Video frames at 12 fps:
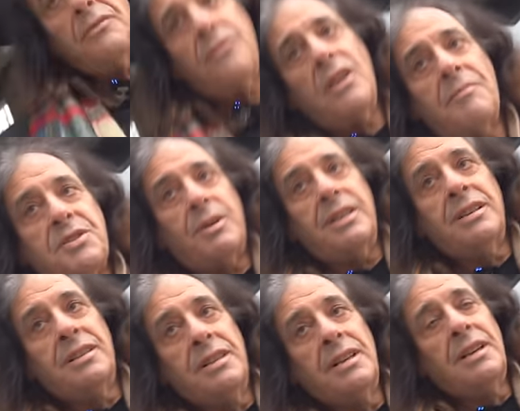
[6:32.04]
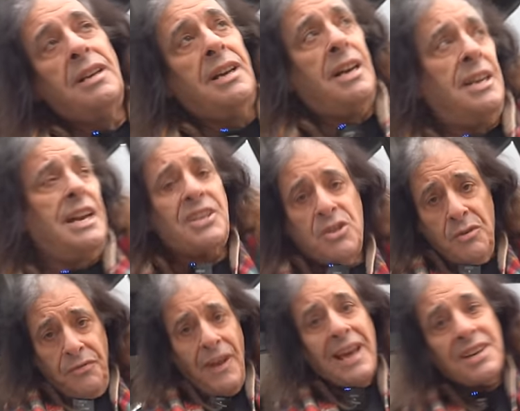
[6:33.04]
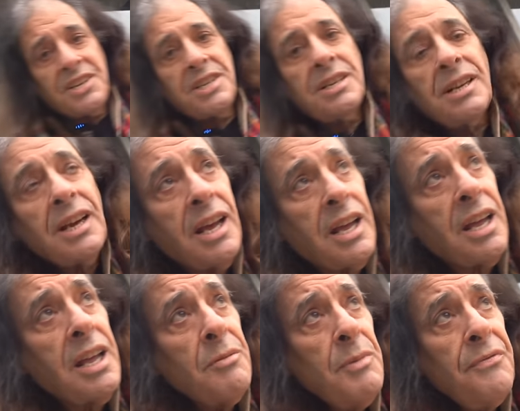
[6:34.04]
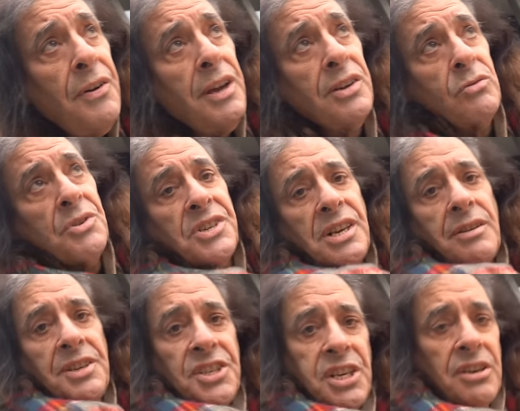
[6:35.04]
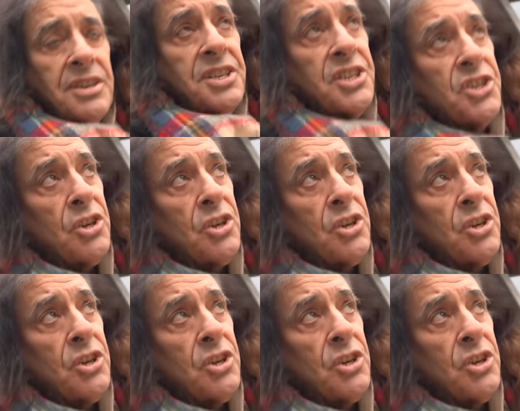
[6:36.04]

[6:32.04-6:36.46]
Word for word: and far between. Yeah. An actual bat uh, with vinyls now in charity